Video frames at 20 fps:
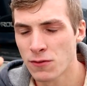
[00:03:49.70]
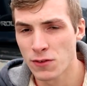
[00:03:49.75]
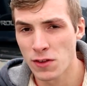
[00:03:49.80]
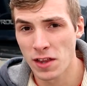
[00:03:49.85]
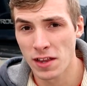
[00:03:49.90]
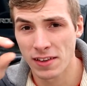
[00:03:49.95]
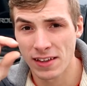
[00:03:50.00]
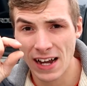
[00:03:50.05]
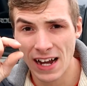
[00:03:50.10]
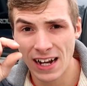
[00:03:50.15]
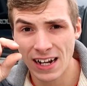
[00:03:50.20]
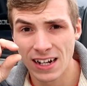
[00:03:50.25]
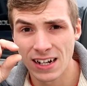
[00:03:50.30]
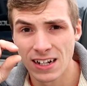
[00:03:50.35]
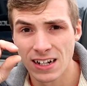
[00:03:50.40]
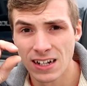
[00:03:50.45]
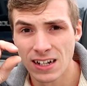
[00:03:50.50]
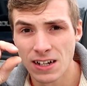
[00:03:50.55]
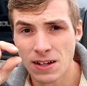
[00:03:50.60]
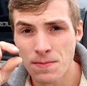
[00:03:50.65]
for the deck,
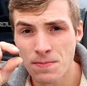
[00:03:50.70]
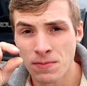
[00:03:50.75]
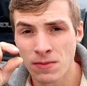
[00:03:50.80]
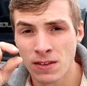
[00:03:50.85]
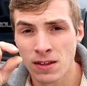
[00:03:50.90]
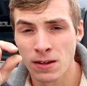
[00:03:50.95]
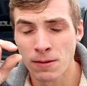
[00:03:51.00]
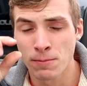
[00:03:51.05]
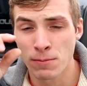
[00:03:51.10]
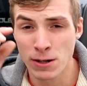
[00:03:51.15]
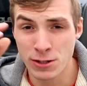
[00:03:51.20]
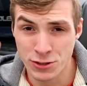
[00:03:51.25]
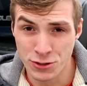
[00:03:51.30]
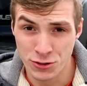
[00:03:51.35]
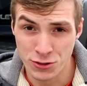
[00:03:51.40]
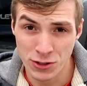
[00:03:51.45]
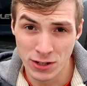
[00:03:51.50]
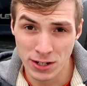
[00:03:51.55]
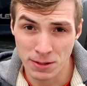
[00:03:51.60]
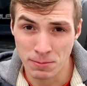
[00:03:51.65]
pressure
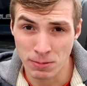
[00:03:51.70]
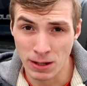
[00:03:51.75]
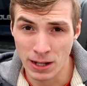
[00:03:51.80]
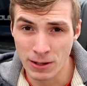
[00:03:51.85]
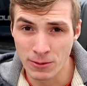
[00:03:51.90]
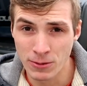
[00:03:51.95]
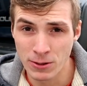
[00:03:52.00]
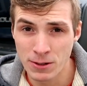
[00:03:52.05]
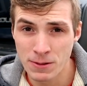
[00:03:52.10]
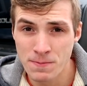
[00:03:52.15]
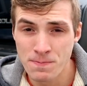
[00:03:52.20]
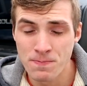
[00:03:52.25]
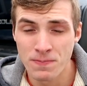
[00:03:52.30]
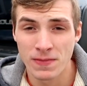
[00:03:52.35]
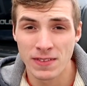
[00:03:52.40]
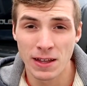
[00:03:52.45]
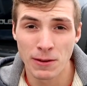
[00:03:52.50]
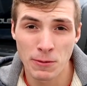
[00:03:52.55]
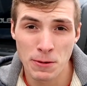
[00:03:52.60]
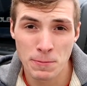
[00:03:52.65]
treated plywood.
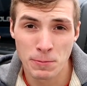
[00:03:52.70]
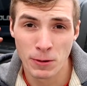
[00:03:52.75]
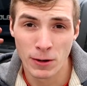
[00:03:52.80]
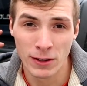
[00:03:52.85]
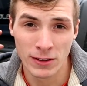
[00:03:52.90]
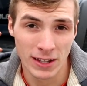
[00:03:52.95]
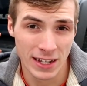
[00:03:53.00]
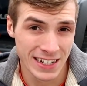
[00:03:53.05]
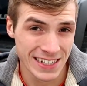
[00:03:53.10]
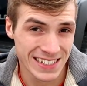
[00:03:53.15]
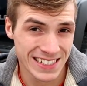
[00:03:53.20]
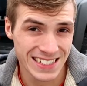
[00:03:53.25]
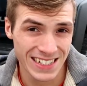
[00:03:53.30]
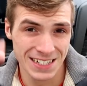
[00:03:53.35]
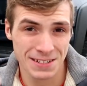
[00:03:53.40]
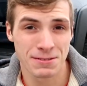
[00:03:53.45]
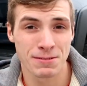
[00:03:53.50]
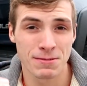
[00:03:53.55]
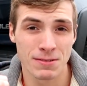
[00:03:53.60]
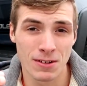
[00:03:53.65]
Then we put like
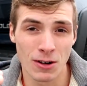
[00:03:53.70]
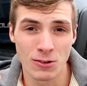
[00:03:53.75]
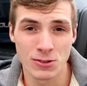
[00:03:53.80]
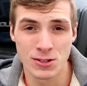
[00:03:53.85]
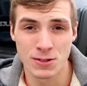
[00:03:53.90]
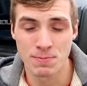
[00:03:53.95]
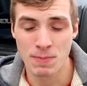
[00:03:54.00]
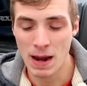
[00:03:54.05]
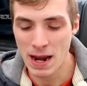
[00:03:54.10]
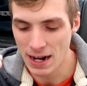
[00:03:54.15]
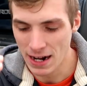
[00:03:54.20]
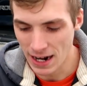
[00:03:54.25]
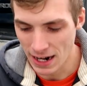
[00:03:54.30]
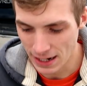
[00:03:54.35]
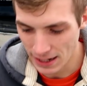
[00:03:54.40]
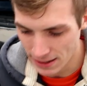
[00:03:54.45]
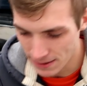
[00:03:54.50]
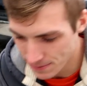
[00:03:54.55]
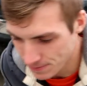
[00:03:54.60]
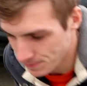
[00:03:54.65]
6 coats of paint
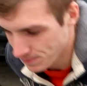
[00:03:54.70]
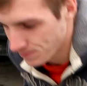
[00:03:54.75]
on it.